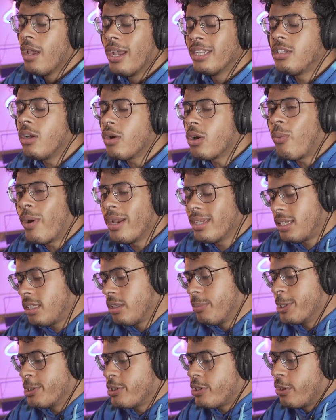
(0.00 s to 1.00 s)
It's not quite
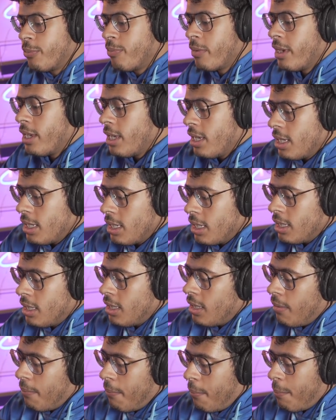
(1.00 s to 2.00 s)
telomere. So
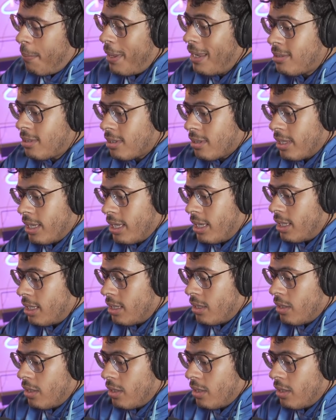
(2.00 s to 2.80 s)
basically,